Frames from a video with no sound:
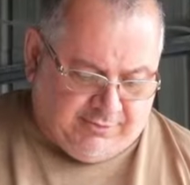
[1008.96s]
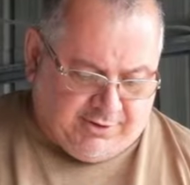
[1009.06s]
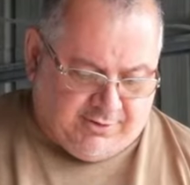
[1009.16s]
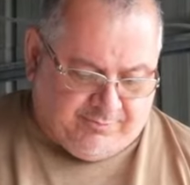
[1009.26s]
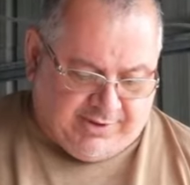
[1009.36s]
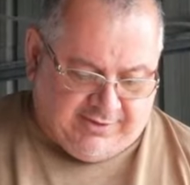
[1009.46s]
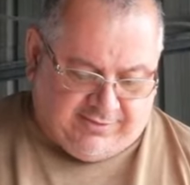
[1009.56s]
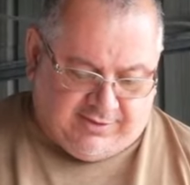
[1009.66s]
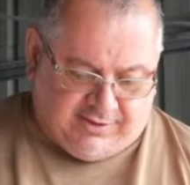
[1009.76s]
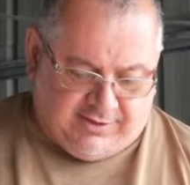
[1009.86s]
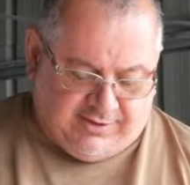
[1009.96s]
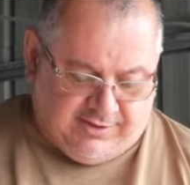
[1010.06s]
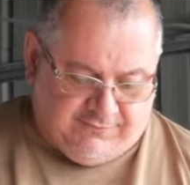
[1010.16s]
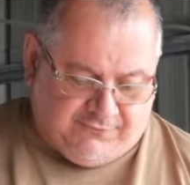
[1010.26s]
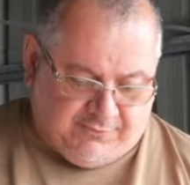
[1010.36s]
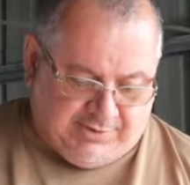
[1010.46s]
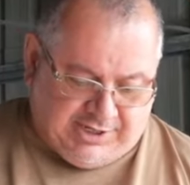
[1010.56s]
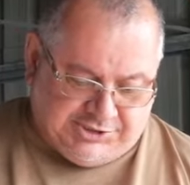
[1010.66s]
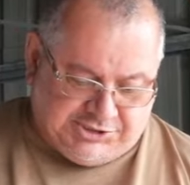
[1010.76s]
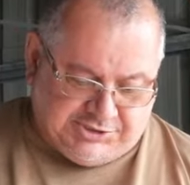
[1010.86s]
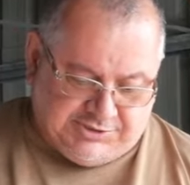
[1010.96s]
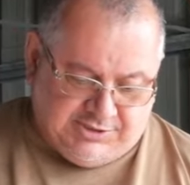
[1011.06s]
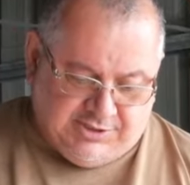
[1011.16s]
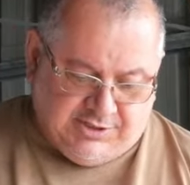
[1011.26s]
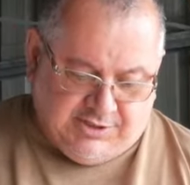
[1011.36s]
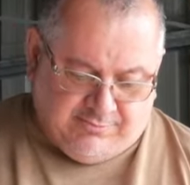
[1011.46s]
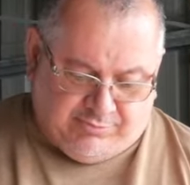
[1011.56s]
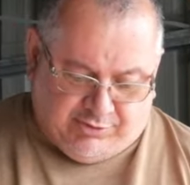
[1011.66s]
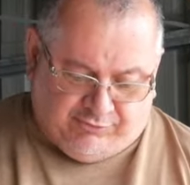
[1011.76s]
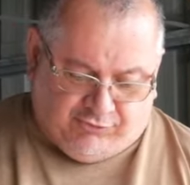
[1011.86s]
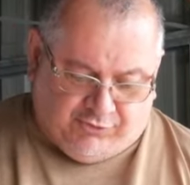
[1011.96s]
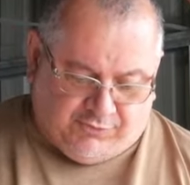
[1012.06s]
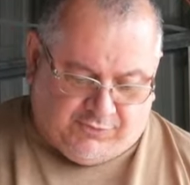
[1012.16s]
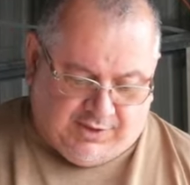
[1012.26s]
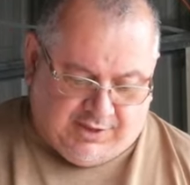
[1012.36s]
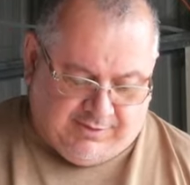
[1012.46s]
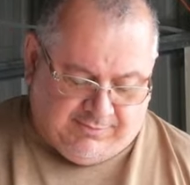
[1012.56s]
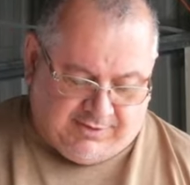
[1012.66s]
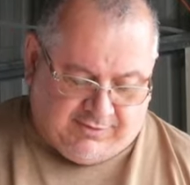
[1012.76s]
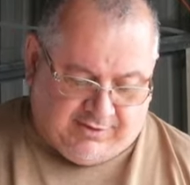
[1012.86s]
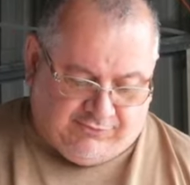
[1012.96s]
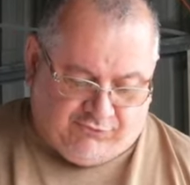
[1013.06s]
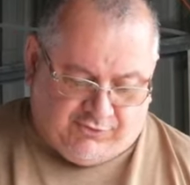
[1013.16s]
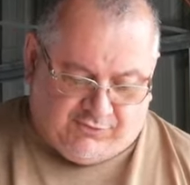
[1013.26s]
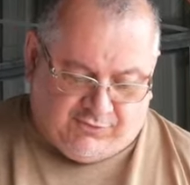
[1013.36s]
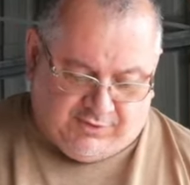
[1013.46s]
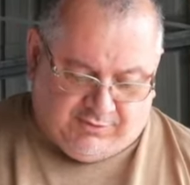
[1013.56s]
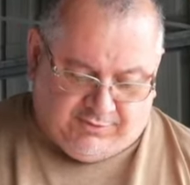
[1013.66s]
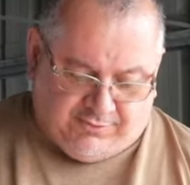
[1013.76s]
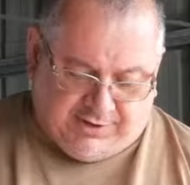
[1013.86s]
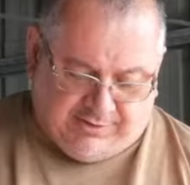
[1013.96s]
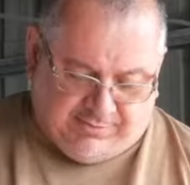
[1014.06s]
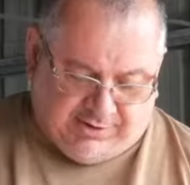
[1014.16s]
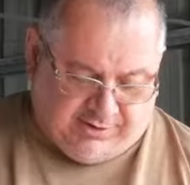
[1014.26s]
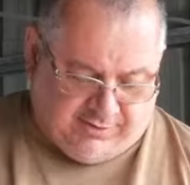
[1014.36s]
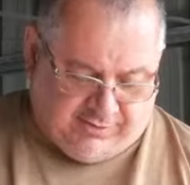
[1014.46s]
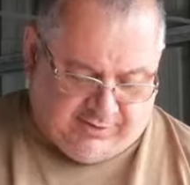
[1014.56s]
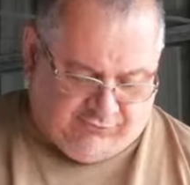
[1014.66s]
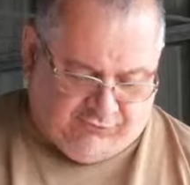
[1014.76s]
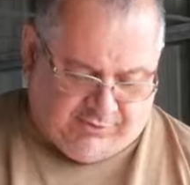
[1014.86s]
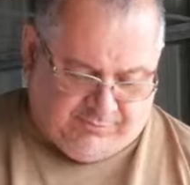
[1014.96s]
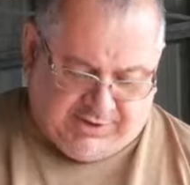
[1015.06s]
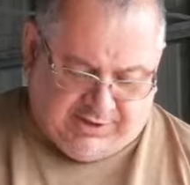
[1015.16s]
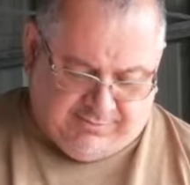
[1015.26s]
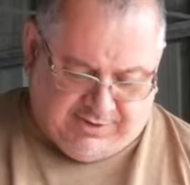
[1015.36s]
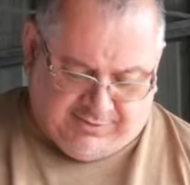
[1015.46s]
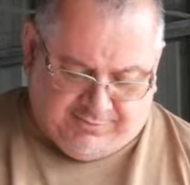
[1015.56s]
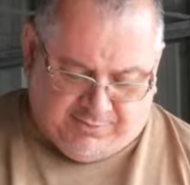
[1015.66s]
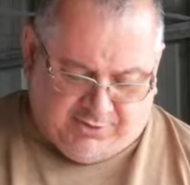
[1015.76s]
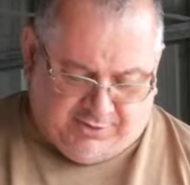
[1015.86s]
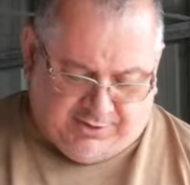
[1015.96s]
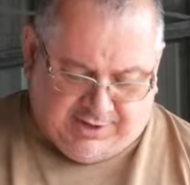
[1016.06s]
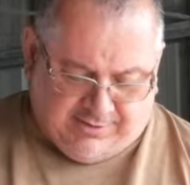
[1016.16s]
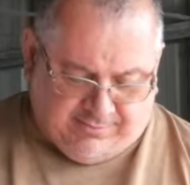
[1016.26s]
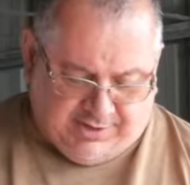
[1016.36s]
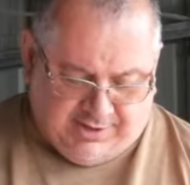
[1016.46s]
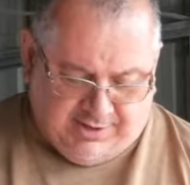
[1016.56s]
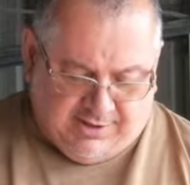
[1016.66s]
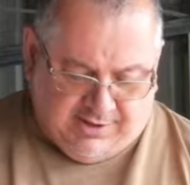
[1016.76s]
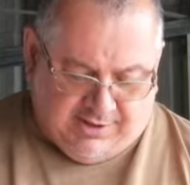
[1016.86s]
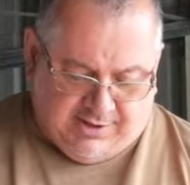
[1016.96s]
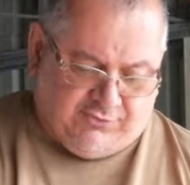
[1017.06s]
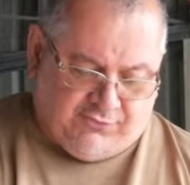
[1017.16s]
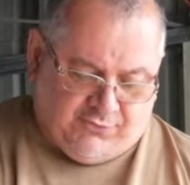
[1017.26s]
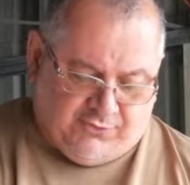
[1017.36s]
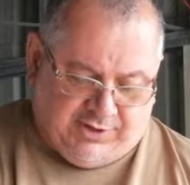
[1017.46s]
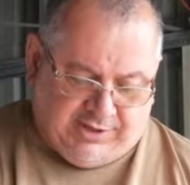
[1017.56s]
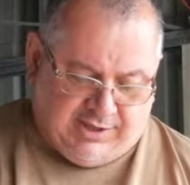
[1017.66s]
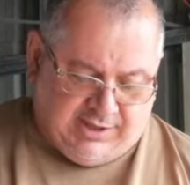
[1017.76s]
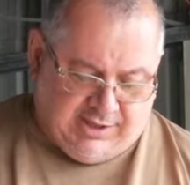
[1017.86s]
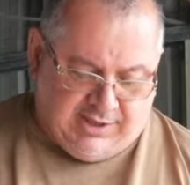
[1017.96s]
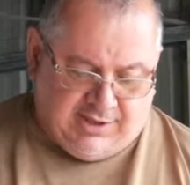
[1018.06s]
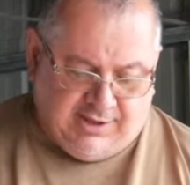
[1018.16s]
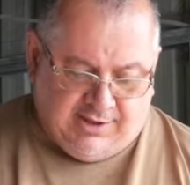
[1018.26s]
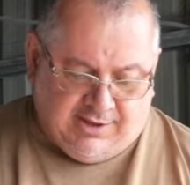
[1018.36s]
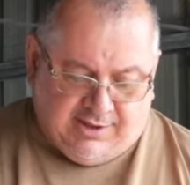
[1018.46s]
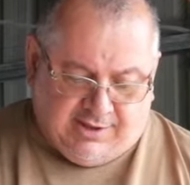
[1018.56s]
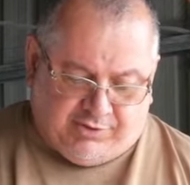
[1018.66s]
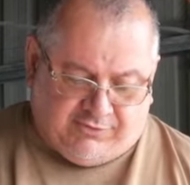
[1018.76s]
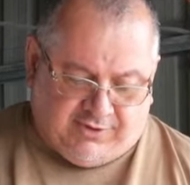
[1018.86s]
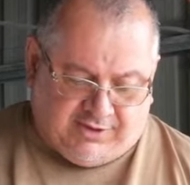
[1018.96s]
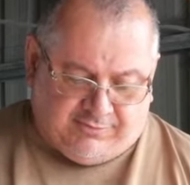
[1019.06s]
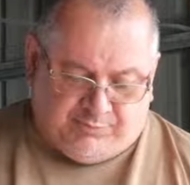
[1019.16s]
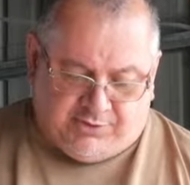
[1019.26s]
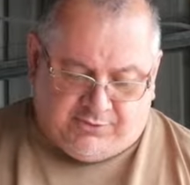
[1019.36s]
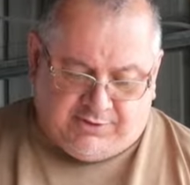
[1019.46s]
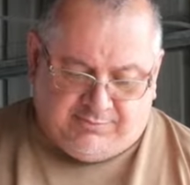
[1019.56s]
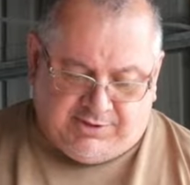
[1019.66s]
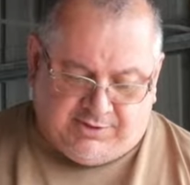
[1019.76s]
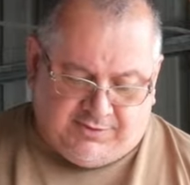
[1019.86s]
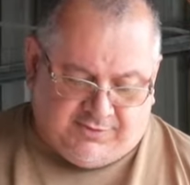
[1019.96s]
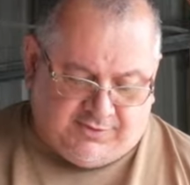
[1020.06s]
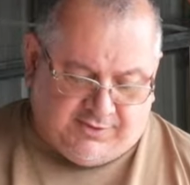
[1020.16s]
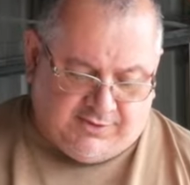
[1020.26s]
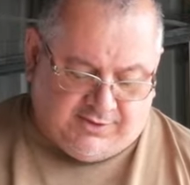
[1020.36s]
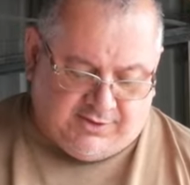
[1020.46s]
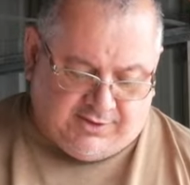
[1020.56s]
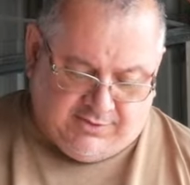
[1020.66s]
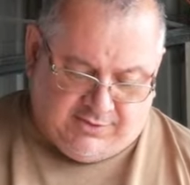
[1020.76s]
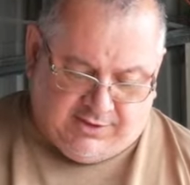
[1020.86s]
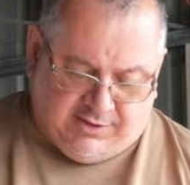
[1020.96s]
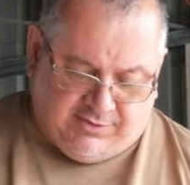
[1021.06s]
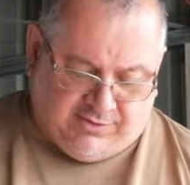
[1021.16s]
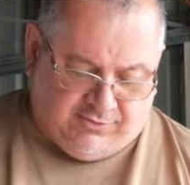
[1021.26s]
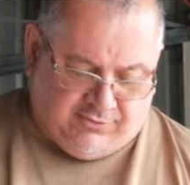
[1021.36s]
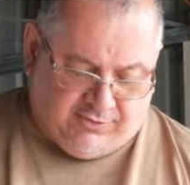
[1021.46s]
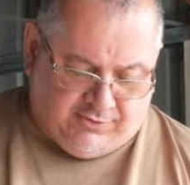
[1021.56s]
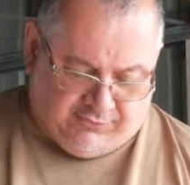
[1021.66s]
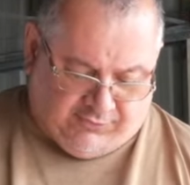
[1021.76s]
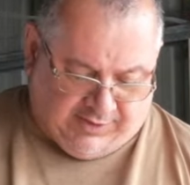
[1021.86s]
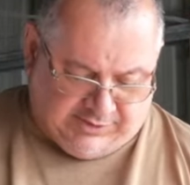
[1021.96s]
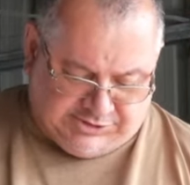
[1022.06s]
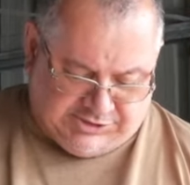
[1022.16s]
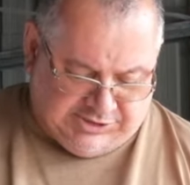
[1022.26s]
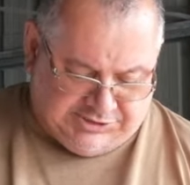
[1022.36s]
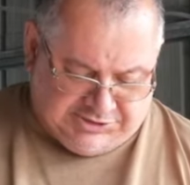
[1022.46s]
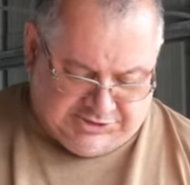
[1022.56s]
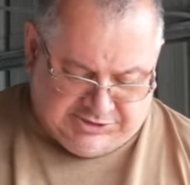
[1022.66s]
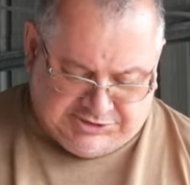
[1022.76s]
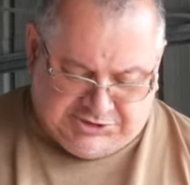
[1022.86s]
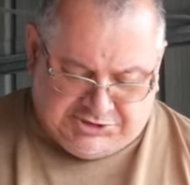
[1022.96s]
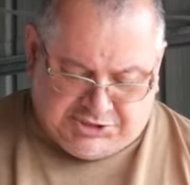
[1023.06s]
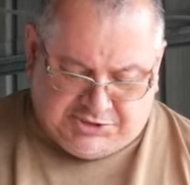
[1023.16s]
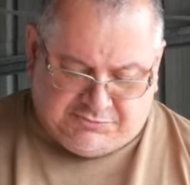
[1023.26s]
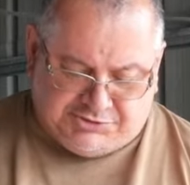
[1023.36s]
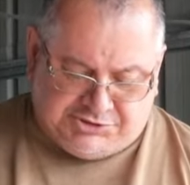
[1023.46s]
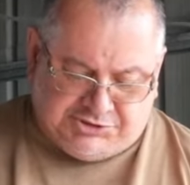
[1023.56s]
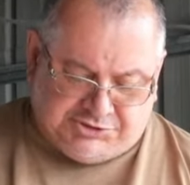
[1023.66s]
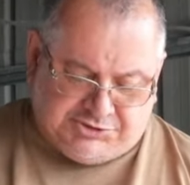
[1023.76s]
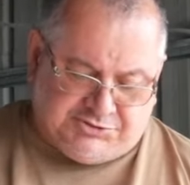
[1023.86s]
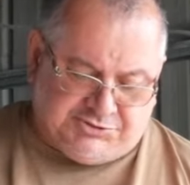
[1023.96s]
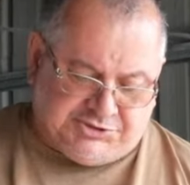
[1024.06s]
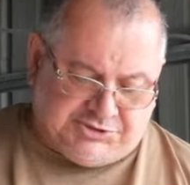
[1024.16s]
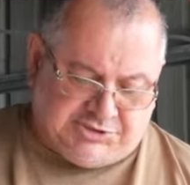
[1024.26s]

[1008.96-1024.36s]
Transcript: we've got basic information, Bluetooth name, etc., serial number, etc., BMS model number. It's all in here. Protect perimeters. Like these, do not touch these unless you know what you're doing. Just